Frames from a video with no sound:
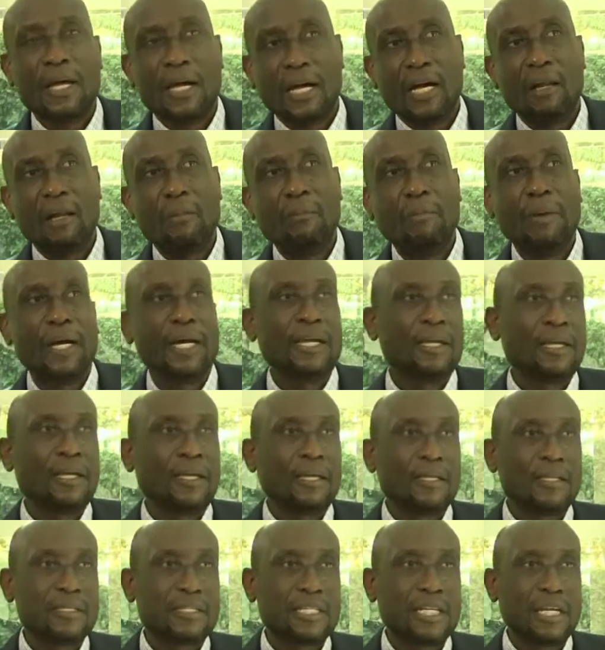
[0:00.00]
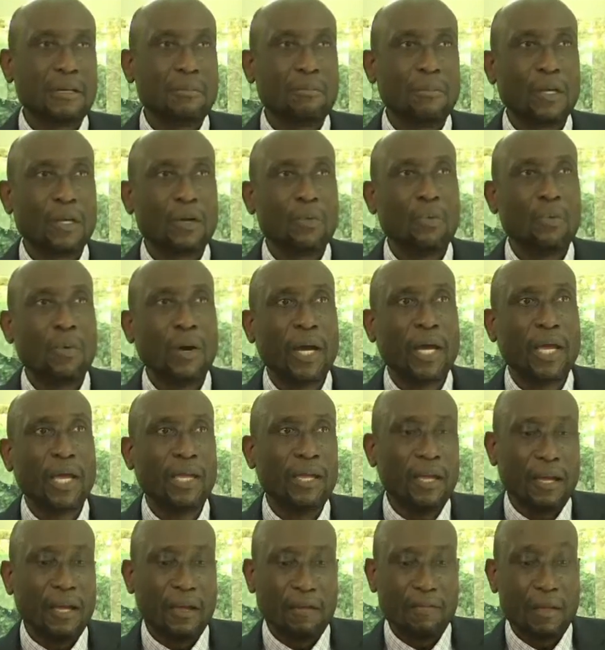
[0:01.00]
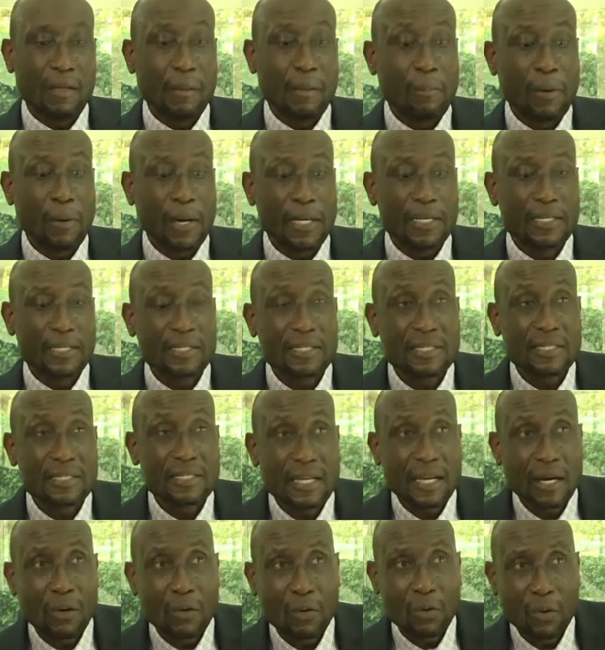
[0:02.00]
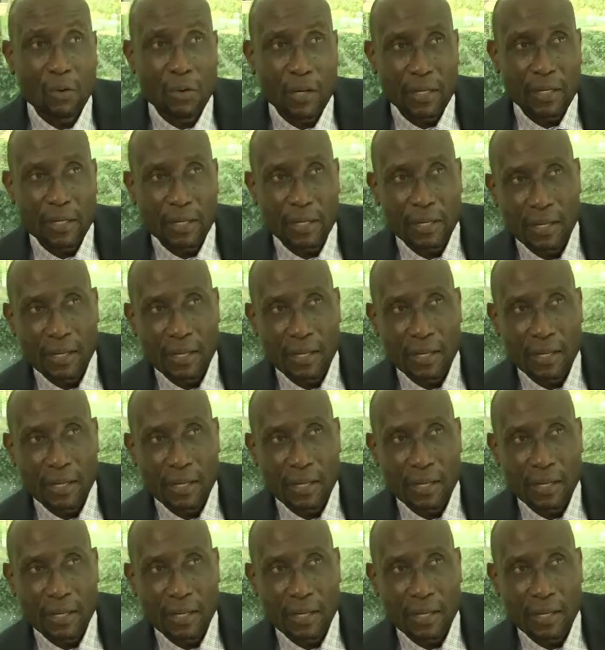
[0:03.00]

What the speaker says: I'll buy Stanbic. Why? The price is now going